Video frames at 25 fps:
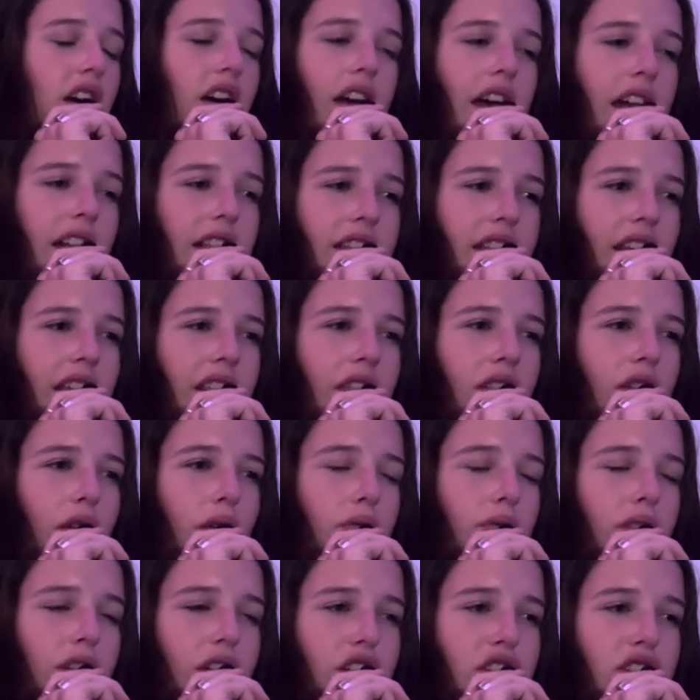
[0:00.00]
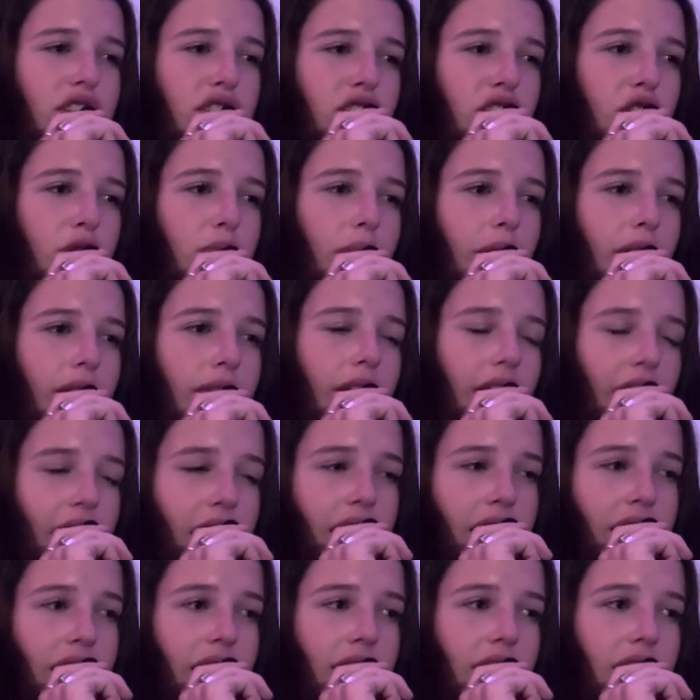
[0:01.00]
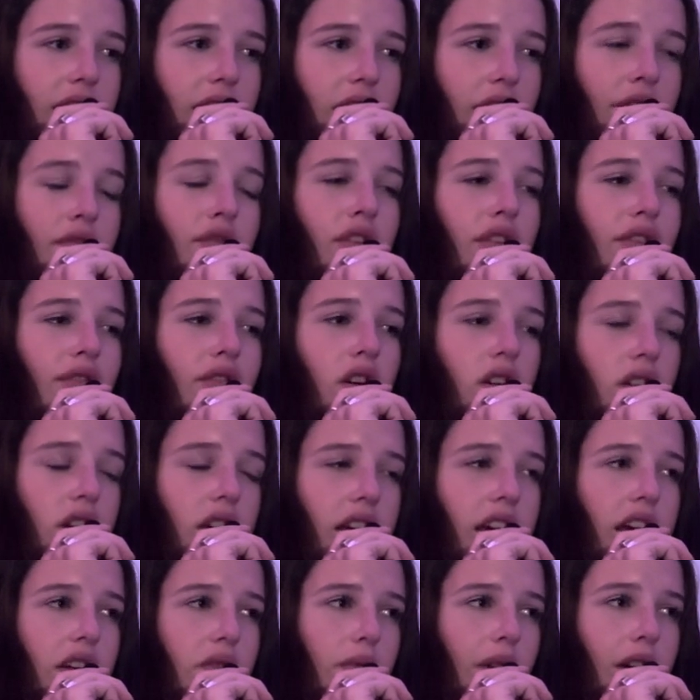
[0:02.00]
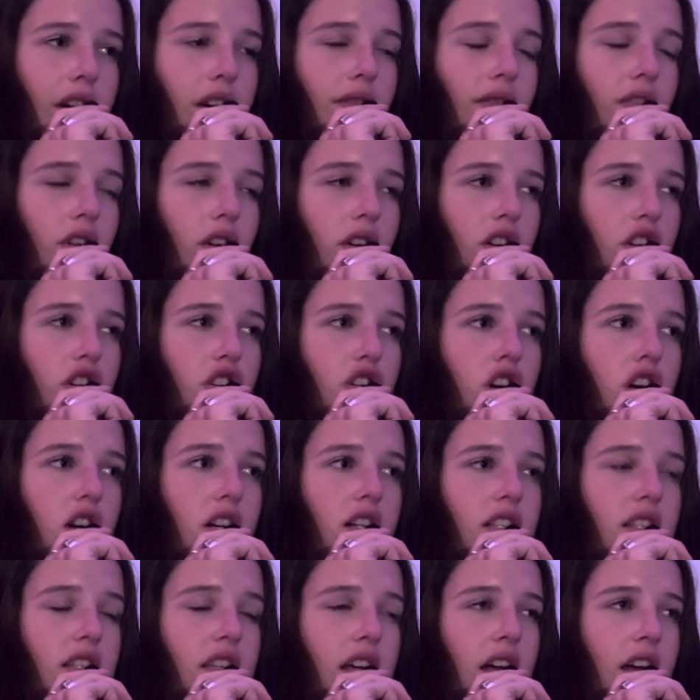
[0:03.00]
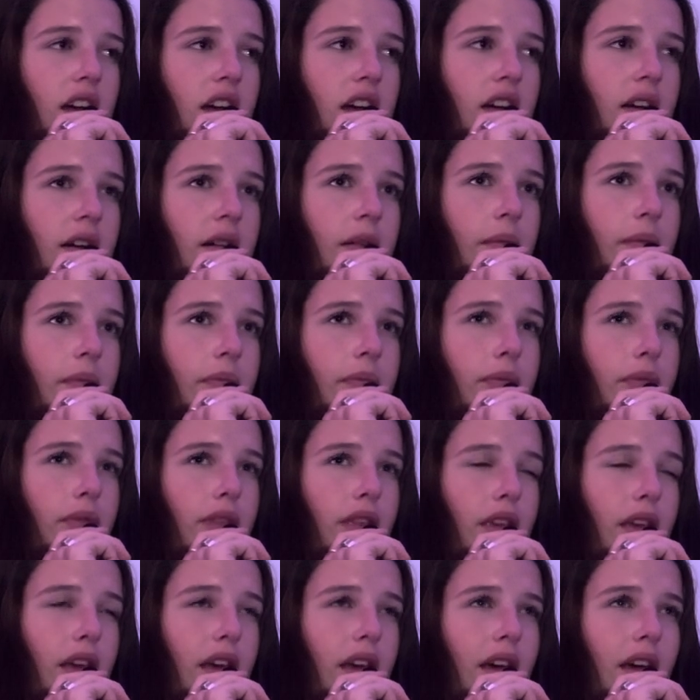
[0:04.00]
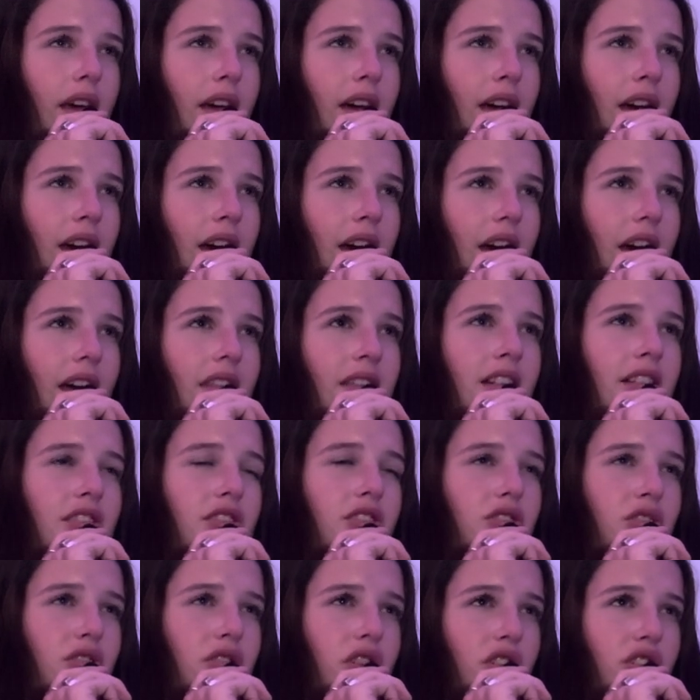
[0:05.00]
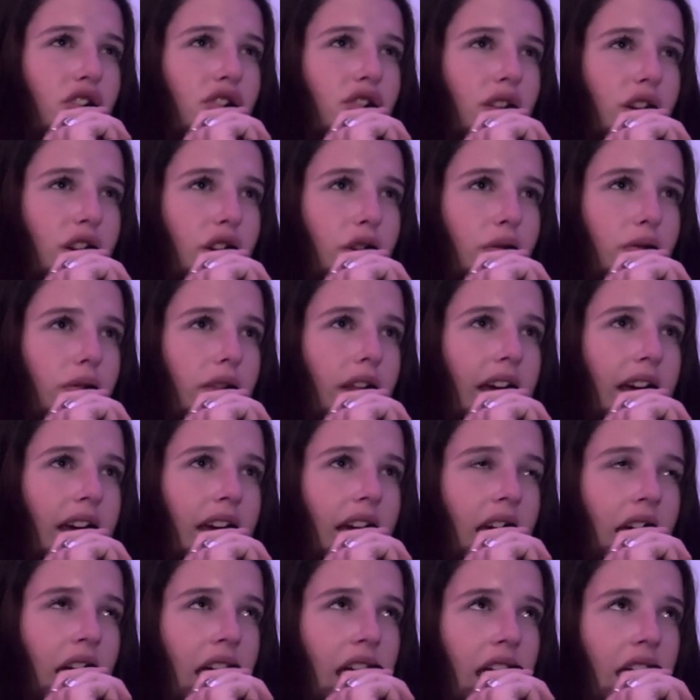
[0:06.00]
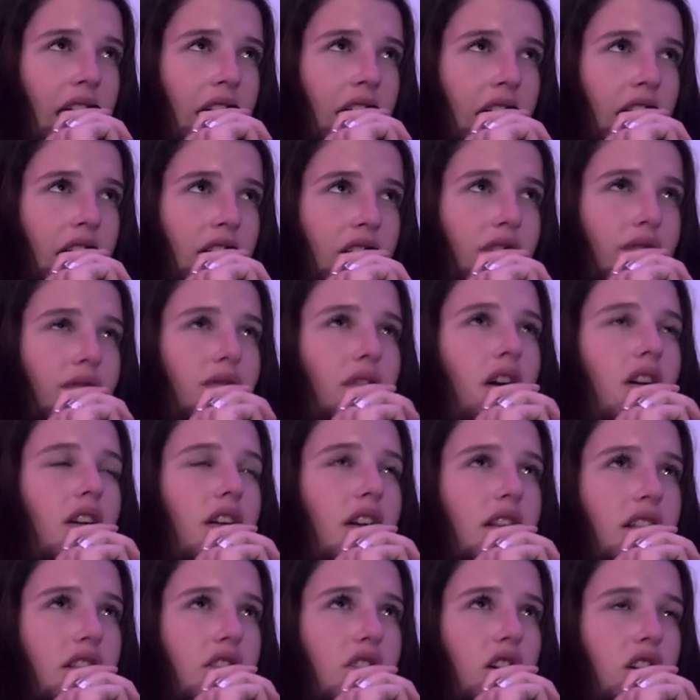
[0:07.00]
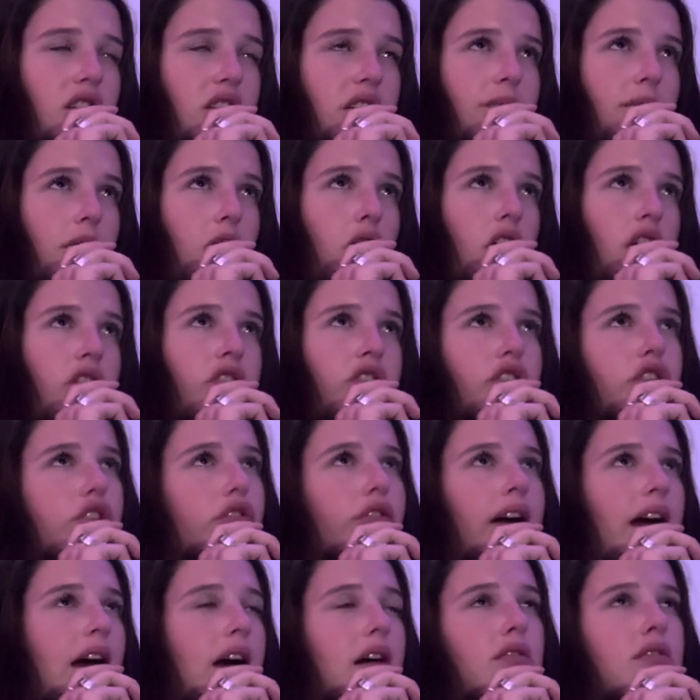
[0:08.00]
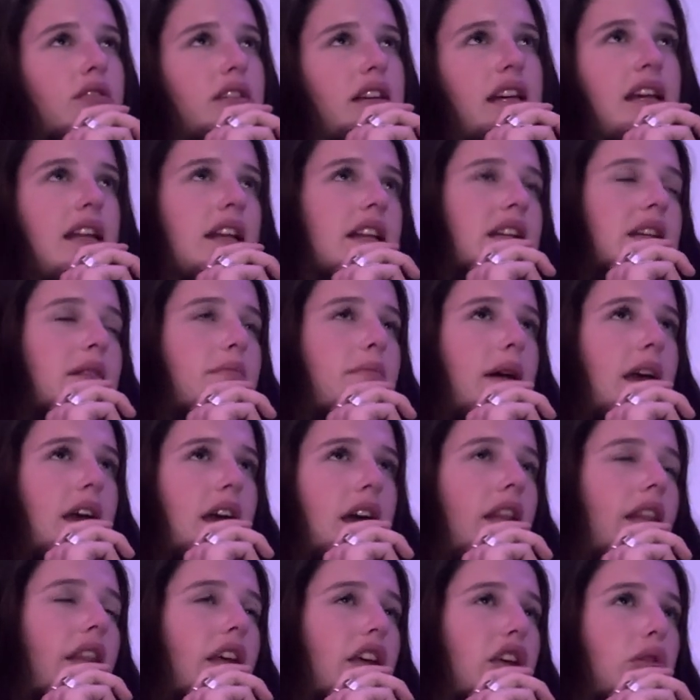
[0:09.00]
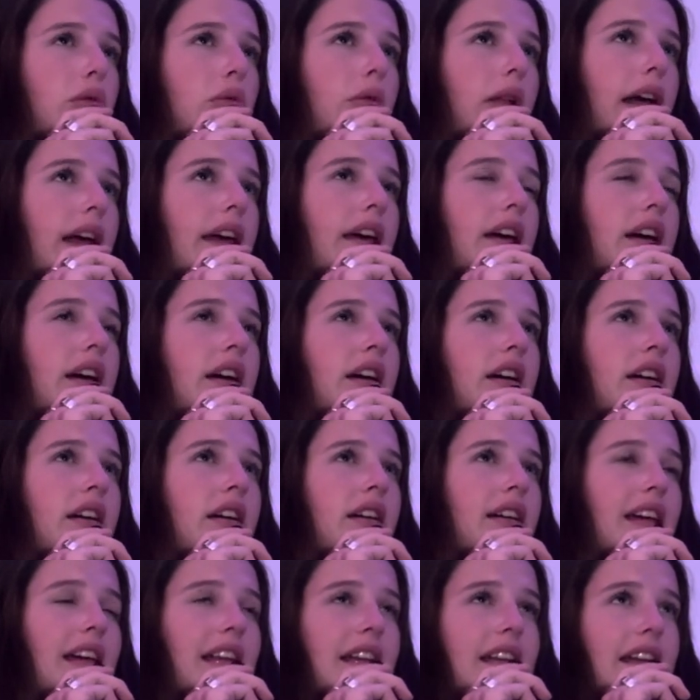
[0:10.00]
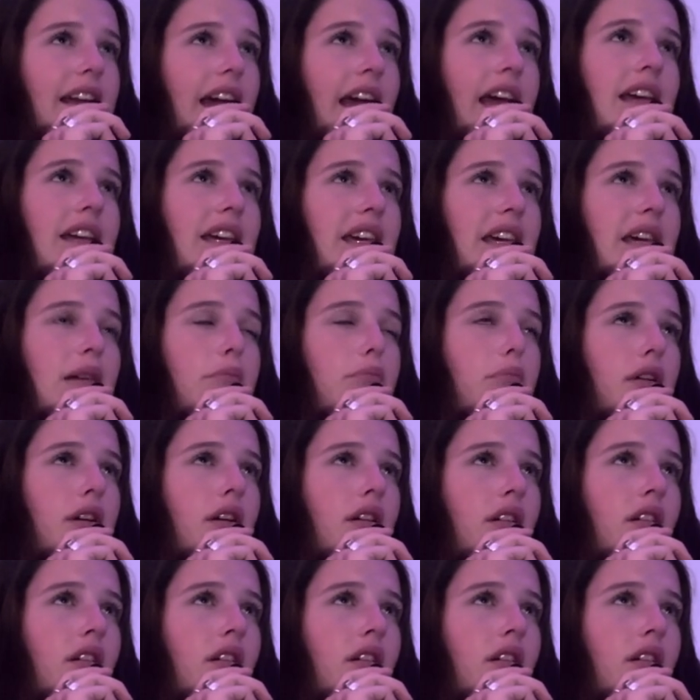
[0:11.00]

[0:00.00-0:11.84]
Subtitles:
It's like only super fans of Nirvana can wear Nirvana shirts. And that's just not true. Like, Nirvana is not some underground indie band that you like can gatekeep.